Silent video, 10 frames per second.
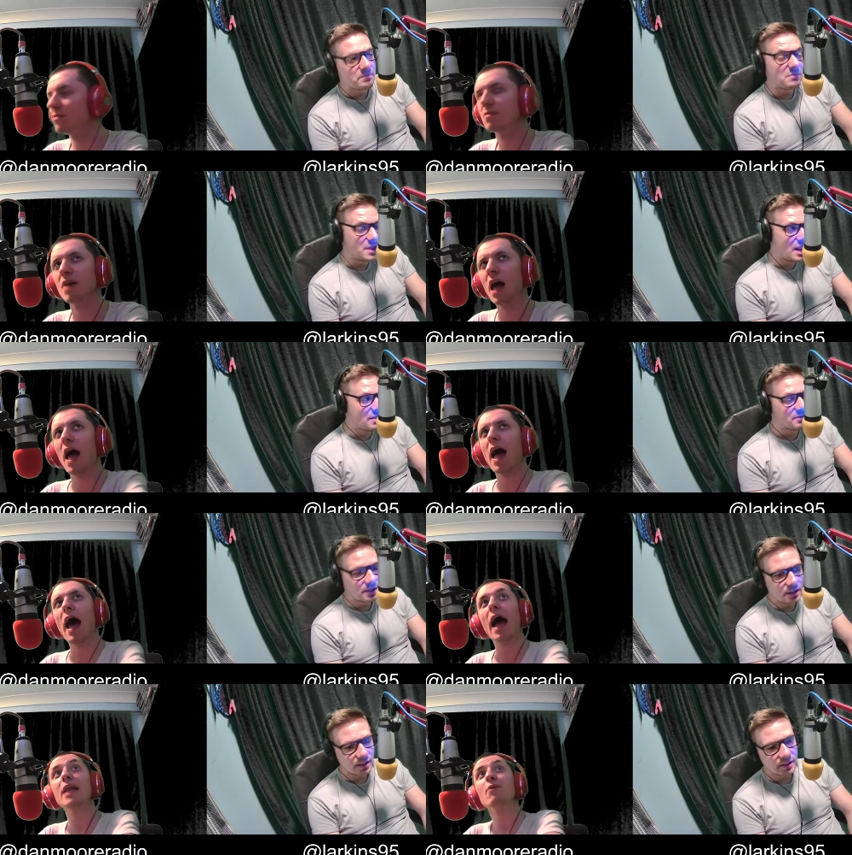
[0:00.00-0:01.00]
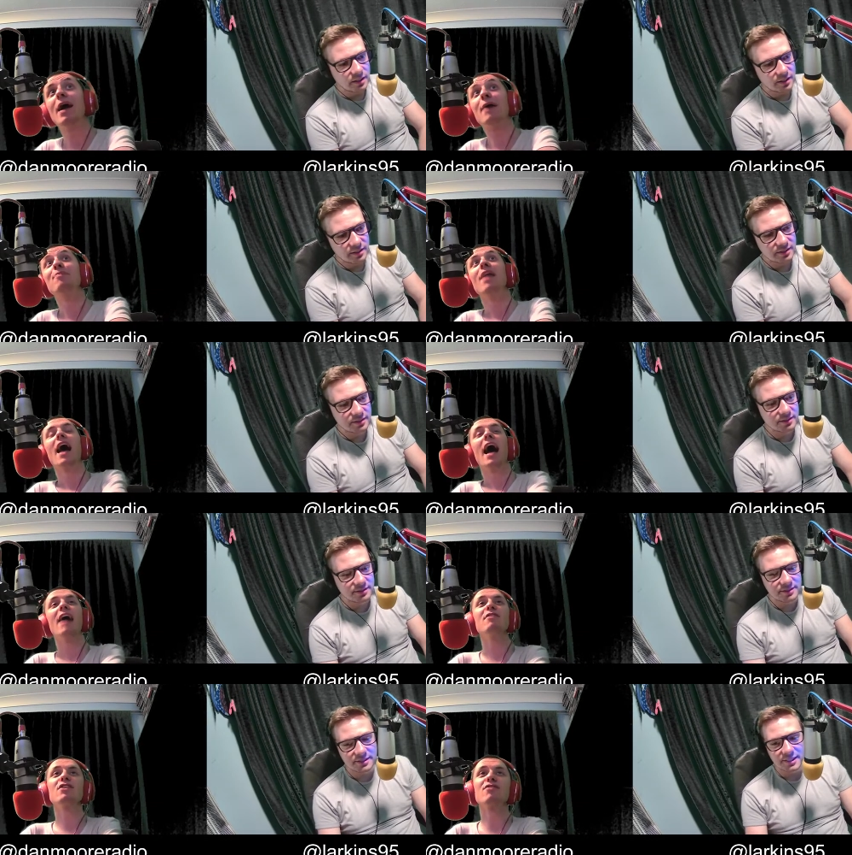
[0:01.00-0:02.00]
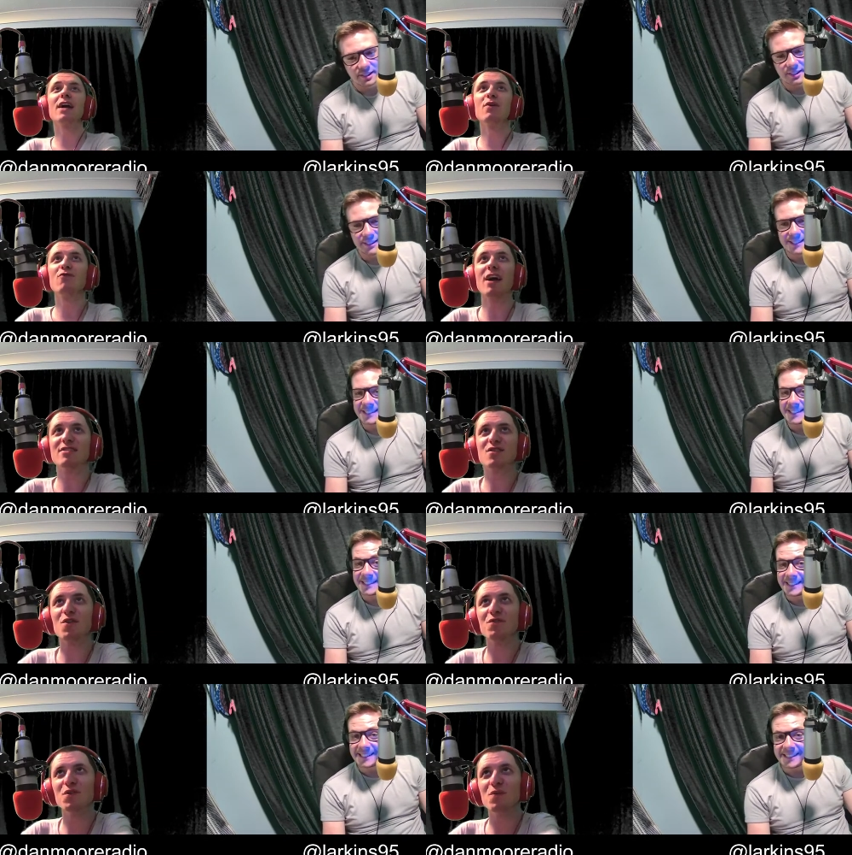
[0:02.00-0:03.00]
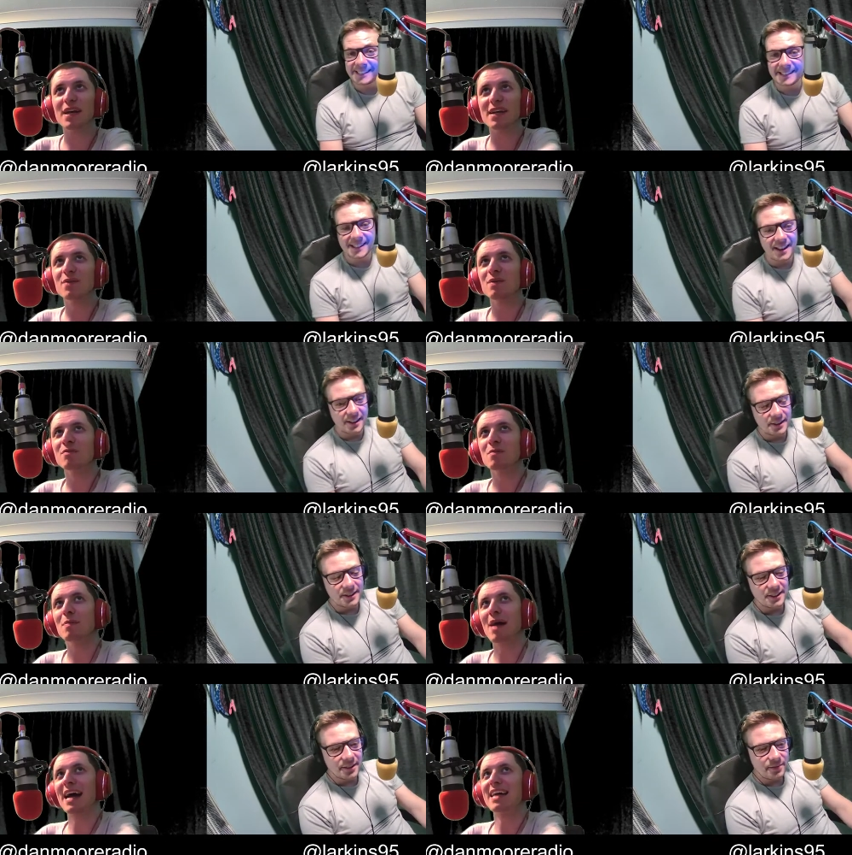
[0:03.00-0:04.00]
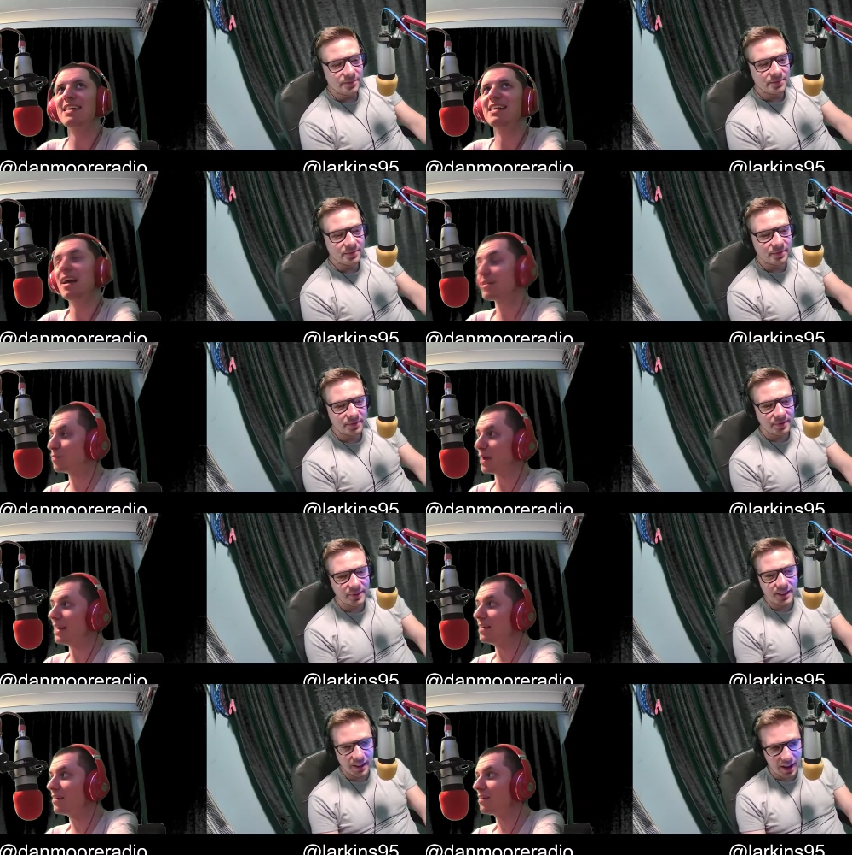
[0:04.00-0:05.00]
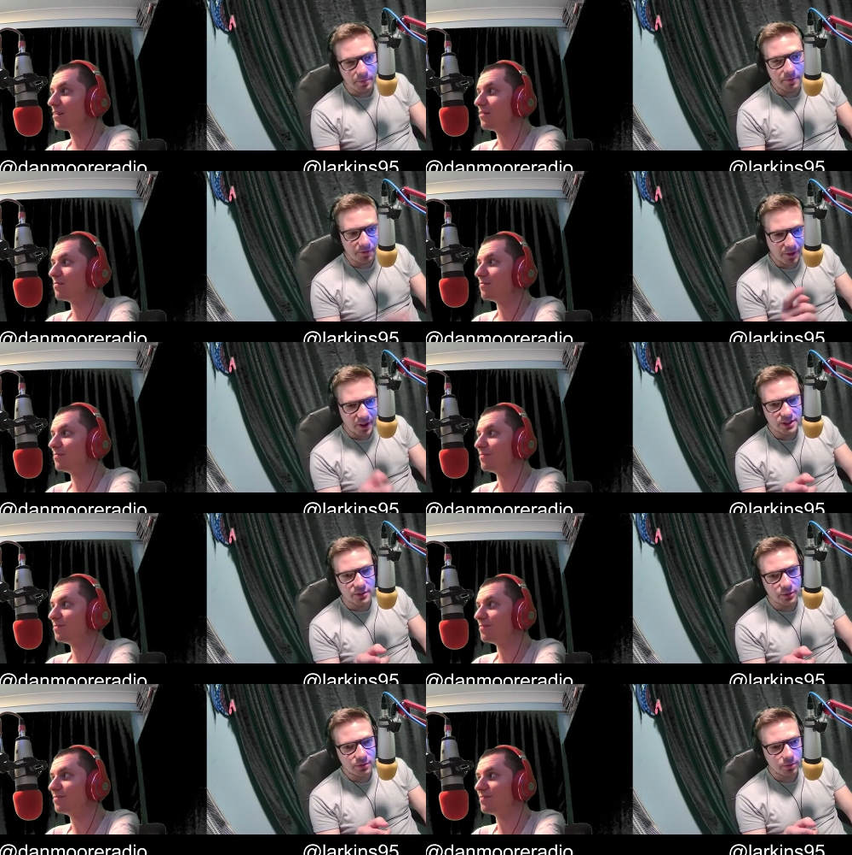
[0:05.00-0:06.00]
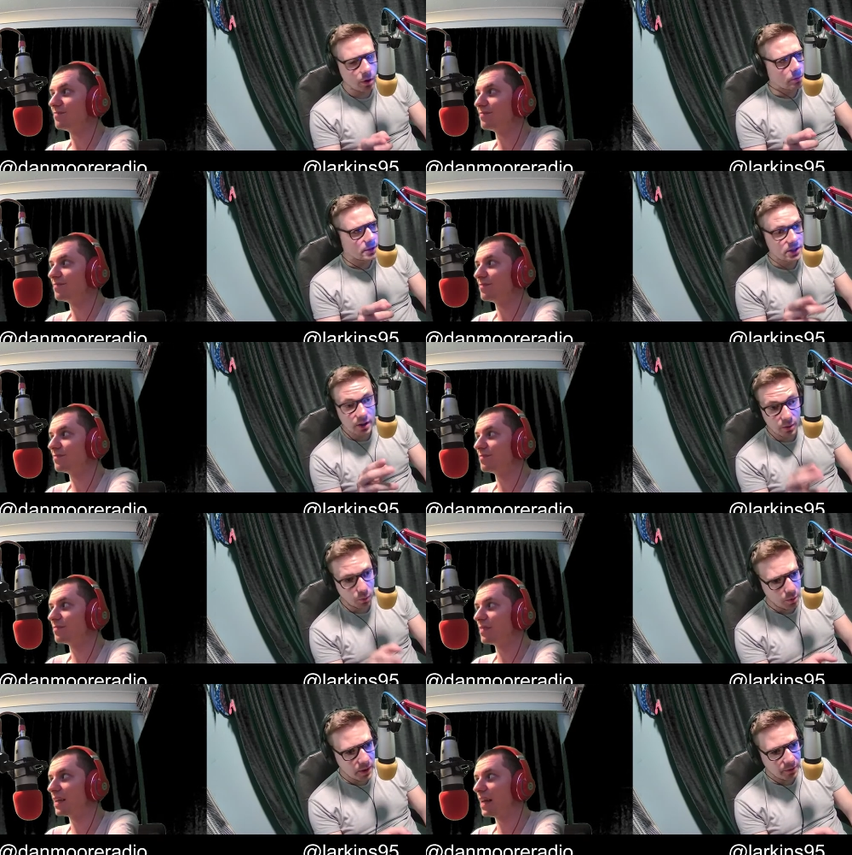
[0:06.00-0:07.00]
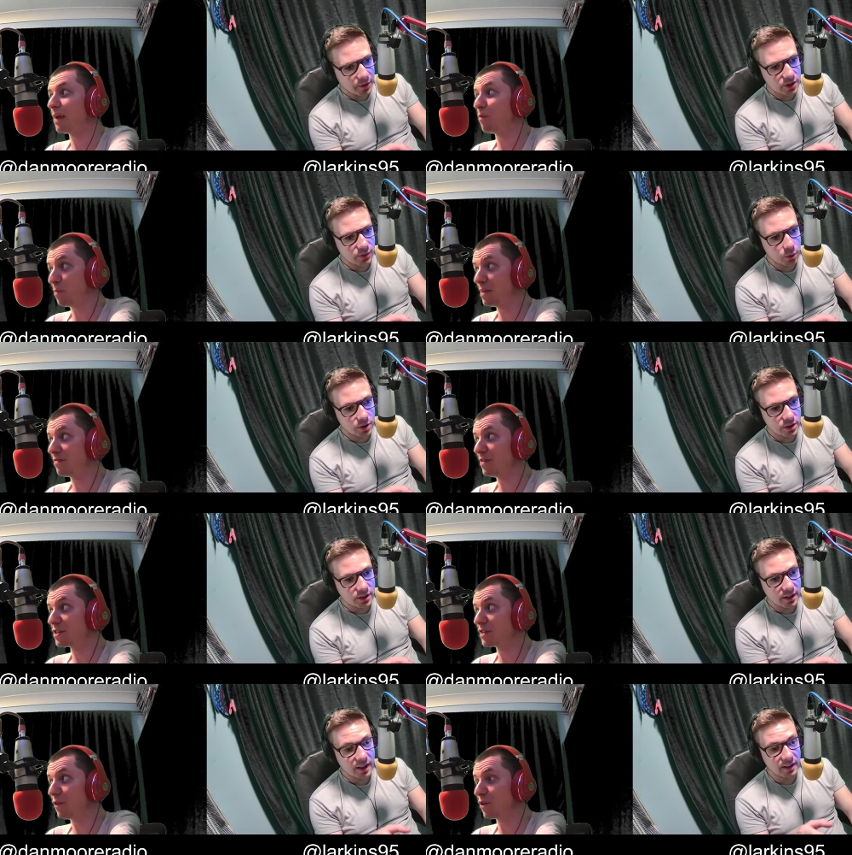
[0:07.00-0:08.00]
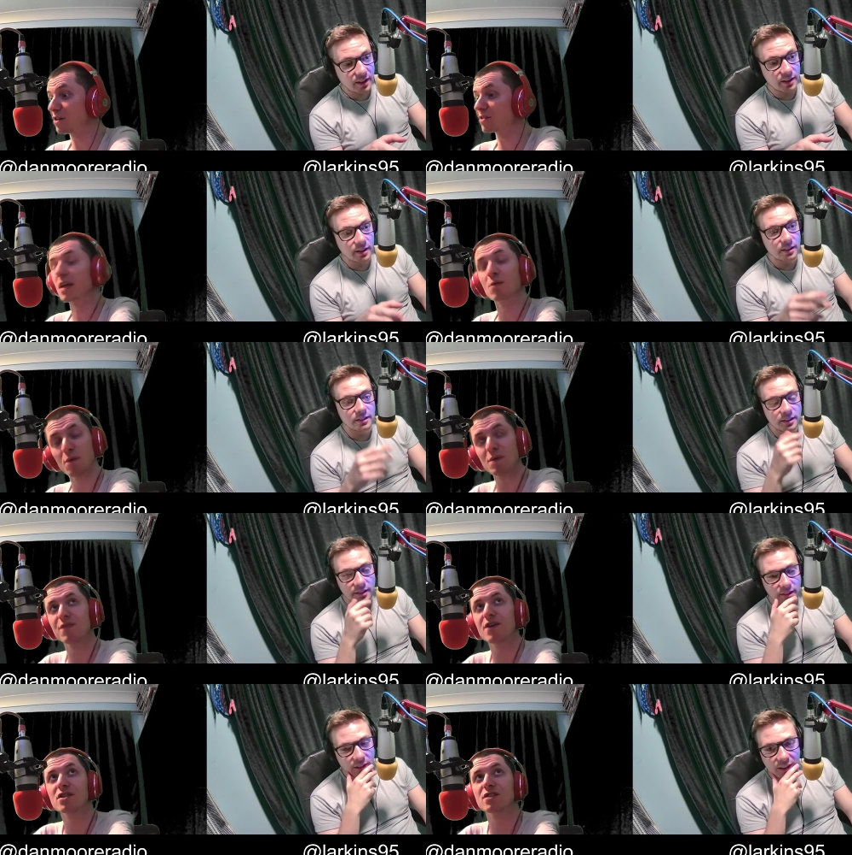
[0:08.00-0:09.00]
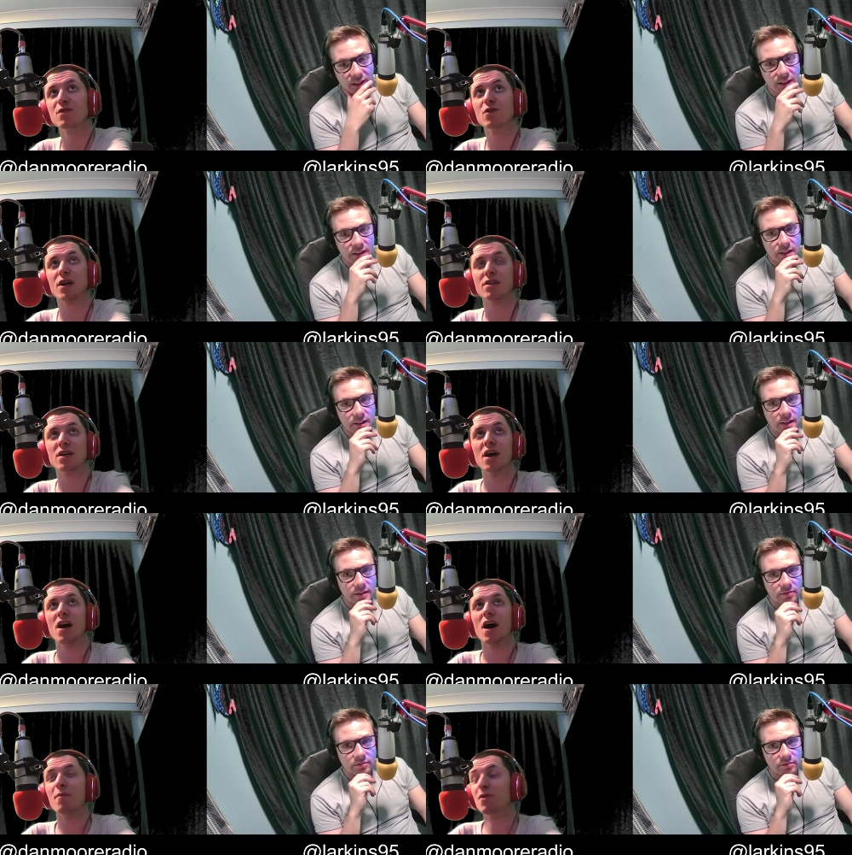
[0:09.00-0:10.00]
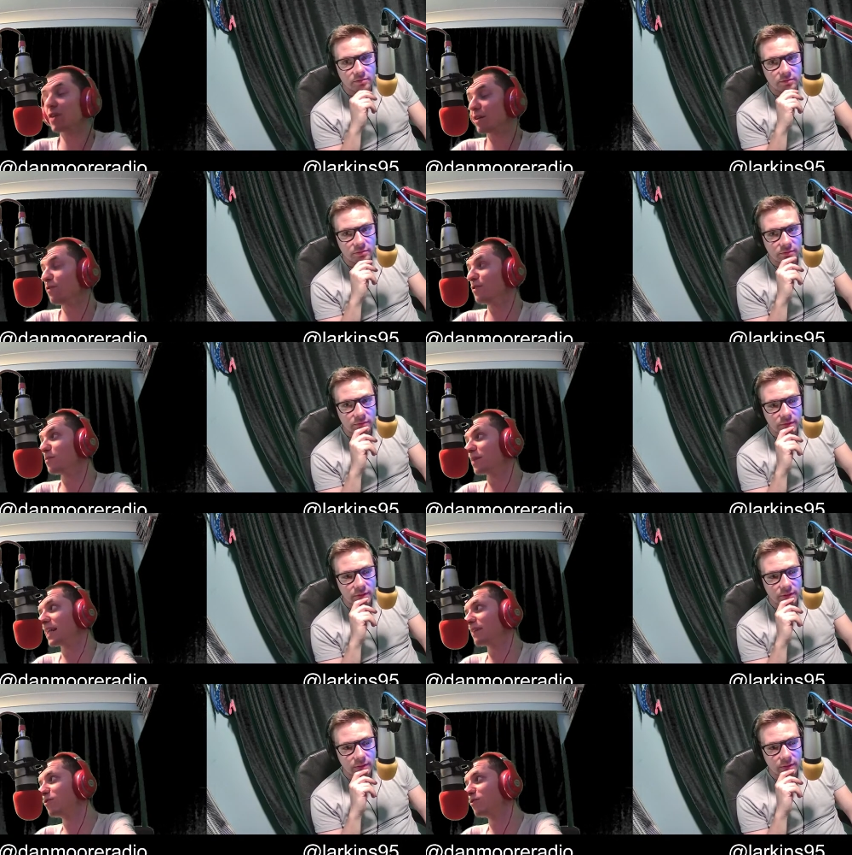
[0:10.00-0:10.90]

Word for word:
Speaker 1: Yeah. Anyway, have a great rest of your week. We will be back next week.
Speaker 2: First of well, is it will be the first of August. yeah, August. yeah, yeah. It will be yeah. the
Speaker 1: first of August. I'm not looking forward to the beginning of